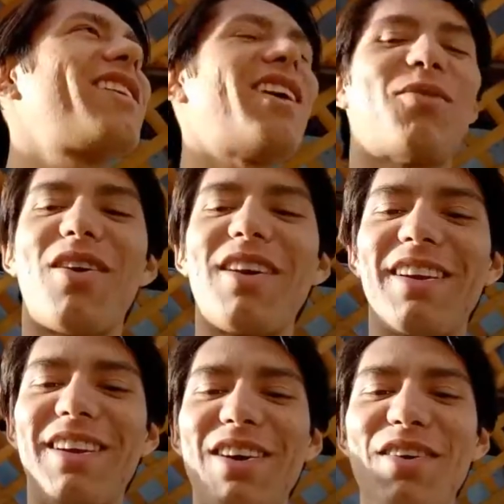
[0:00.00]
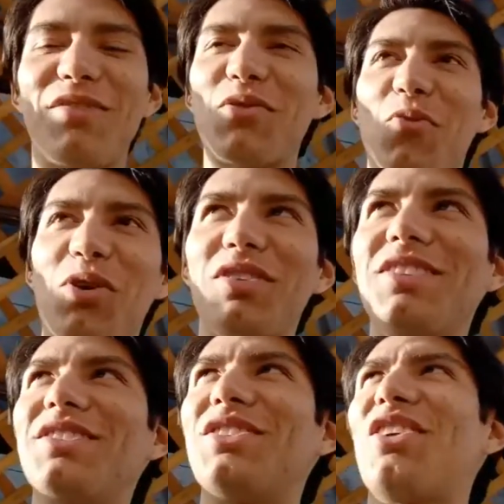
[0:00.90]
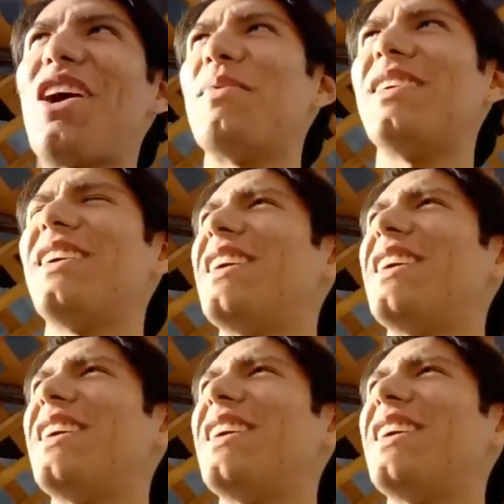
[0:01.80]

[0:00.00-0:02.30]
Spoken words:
Ironic enough, the world is a drama.